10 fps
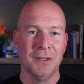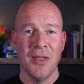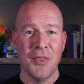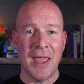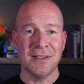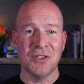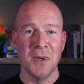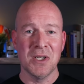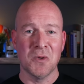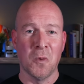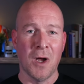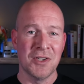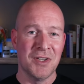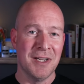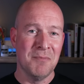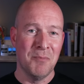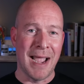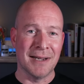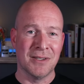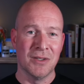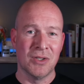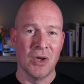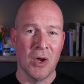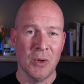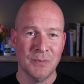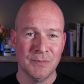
Thanks so much for watching. Back to the show.